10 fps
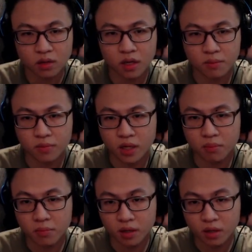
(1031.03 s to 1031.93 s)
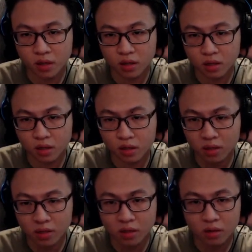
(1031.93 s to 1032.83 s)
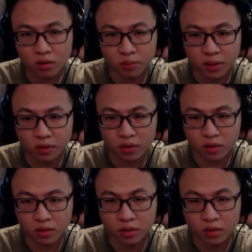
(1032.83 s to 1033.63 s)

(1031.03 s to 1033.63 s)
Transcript: I'm dumb. Oh my god.